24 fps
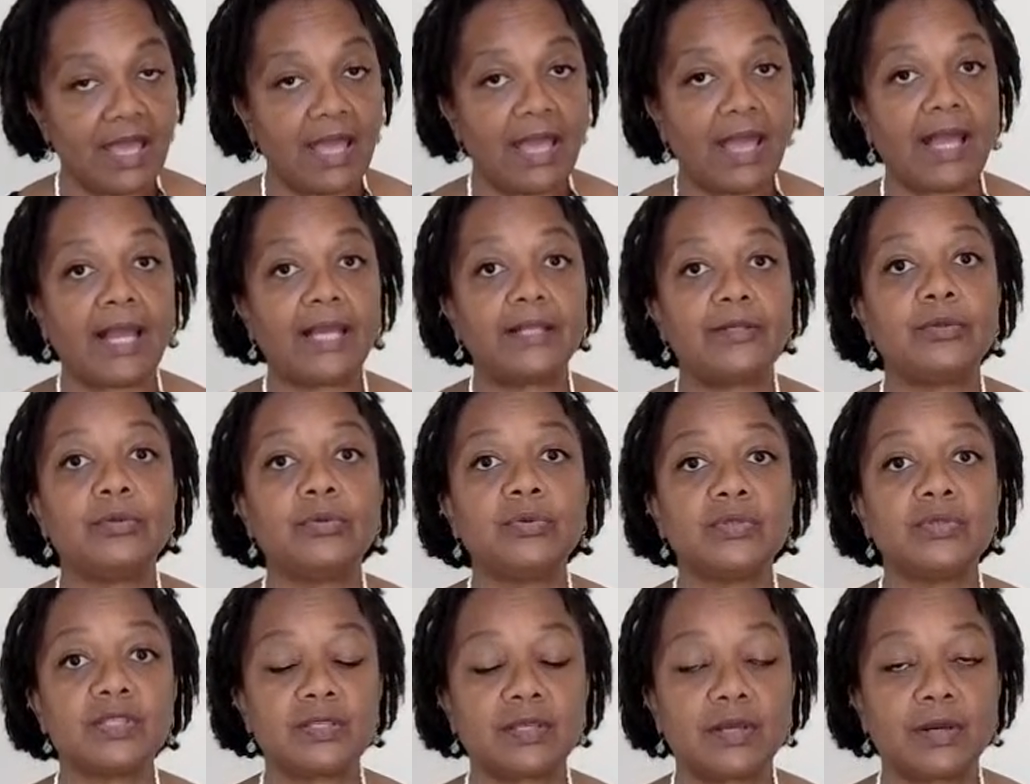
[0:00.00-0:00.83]
And
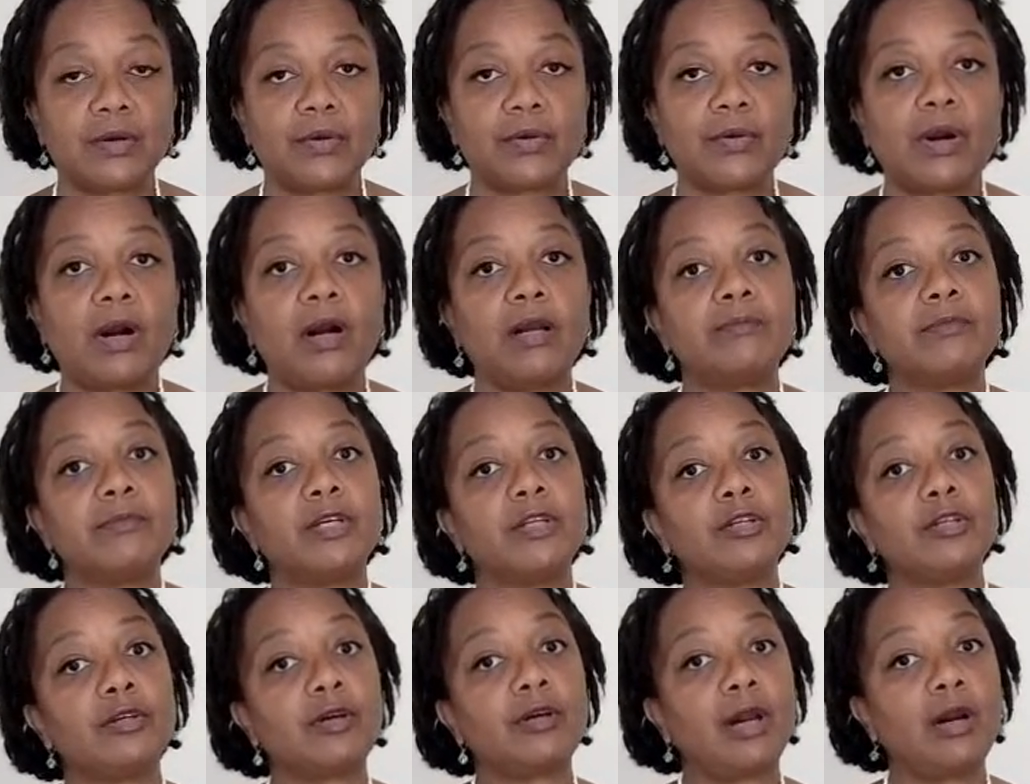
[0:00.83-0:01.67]
also I'm going to
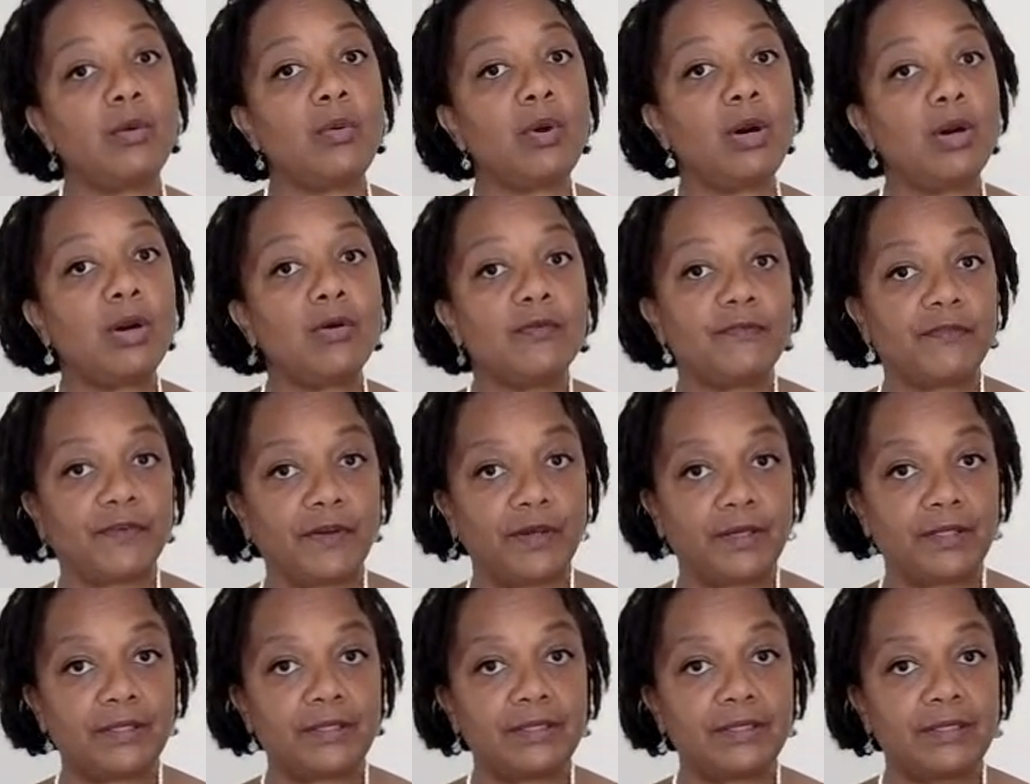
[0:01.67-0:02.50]
go
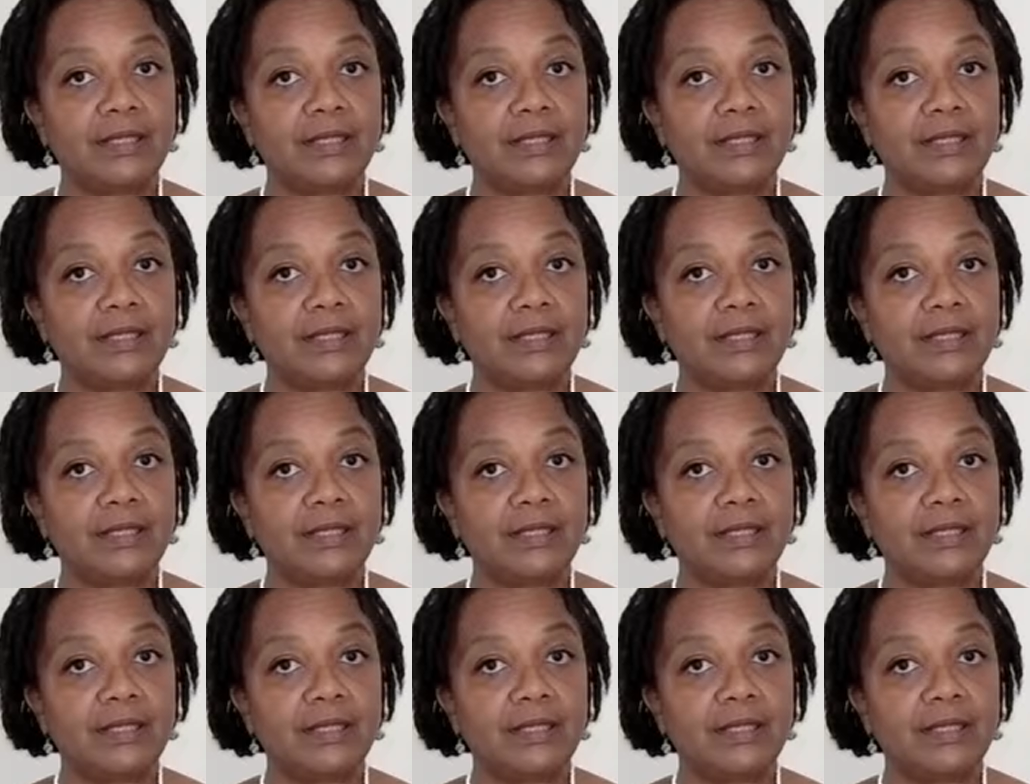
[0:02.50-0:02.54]
over